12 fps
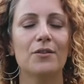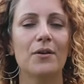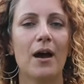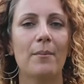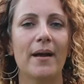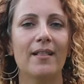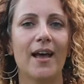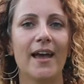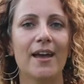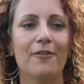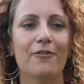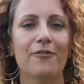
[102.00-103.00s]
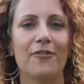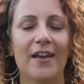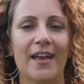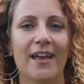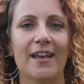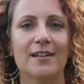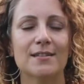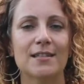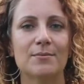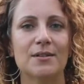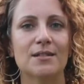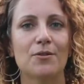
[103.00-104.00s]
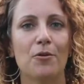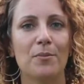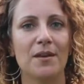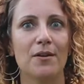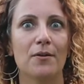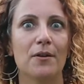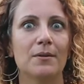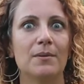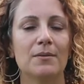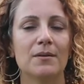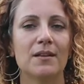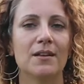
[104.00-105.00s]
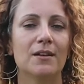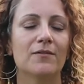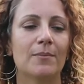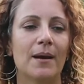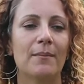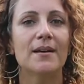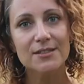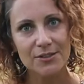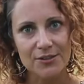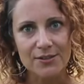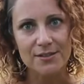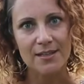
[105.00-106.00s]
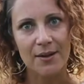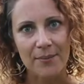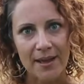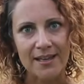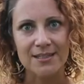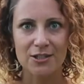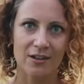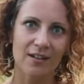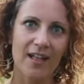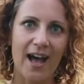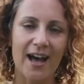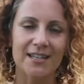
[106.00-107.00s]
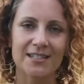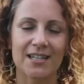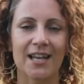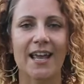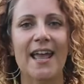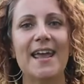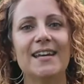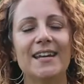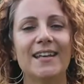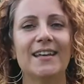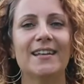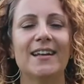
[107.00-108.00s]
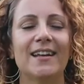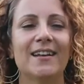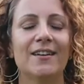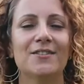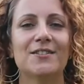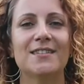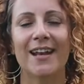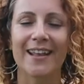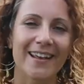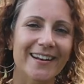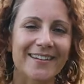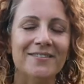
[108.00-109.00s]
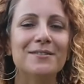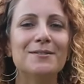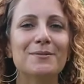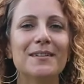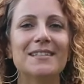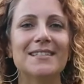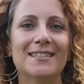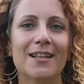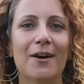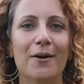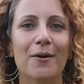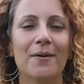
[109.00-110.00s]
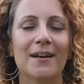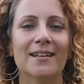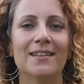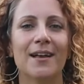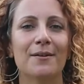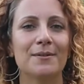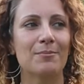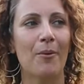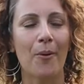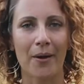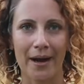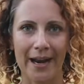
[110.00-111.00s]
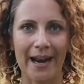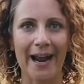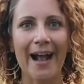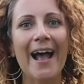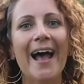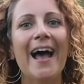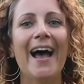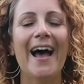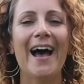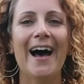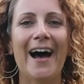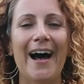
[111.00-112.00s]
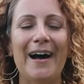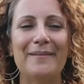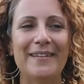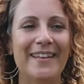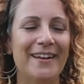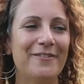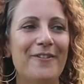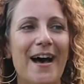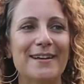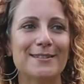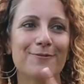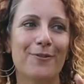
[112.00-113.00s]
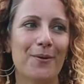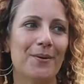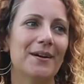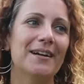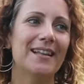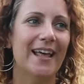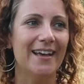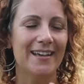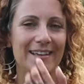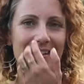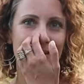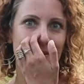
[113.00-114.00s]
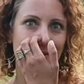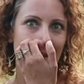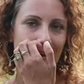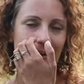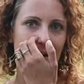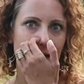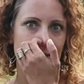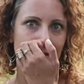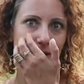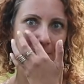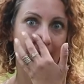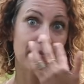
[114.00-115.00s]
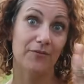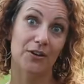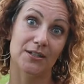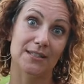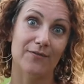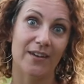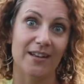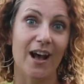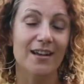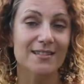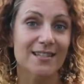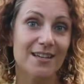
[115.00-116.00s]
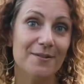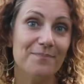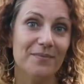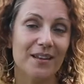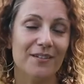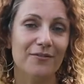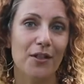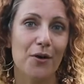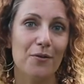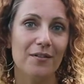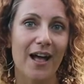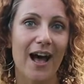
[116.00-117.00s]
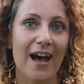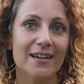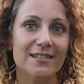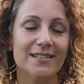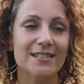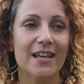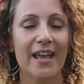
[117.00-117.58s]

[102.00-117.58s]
throughout my life, and someone told me yoga would be really good for my muscles. I went and took a class and I hated it. I didn't understand it. It was really slow and I thought it was boring. And then fast forward like a year later, I took my first vinyasa flow class,